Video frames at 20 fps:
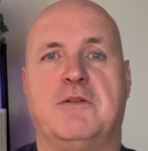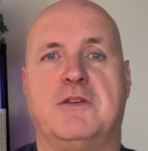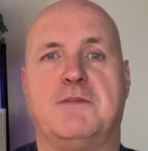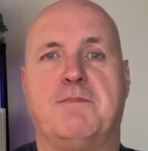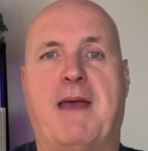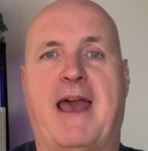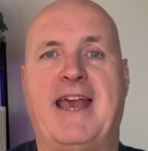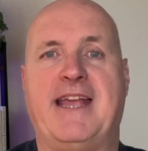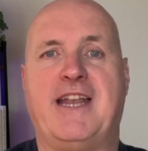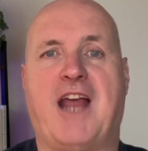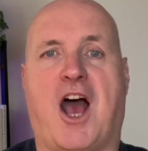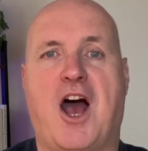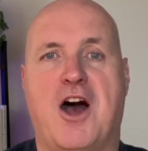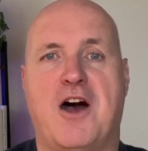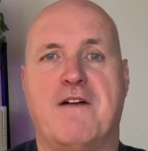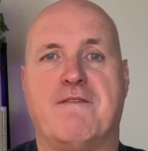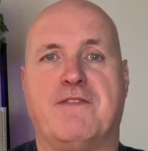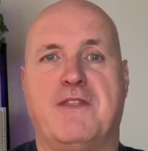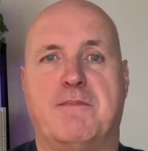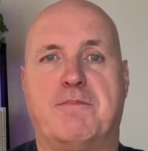has paid
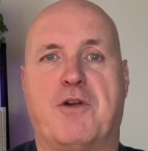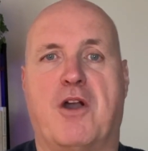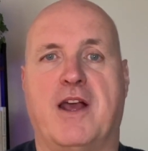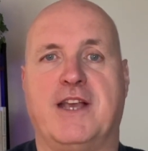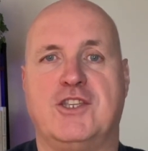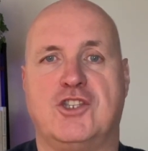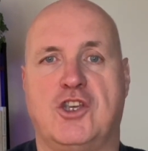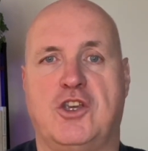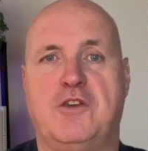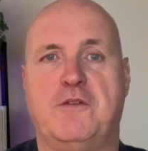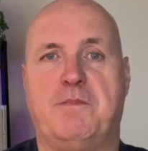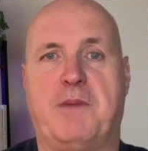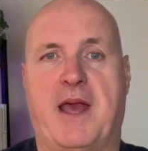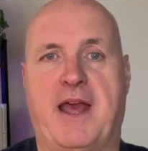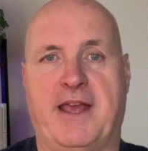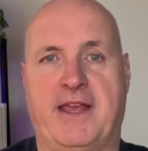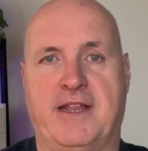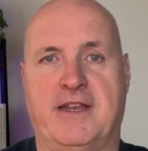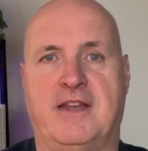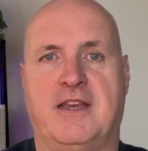half the price you
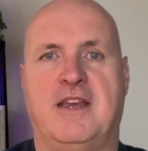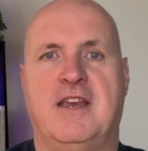paid,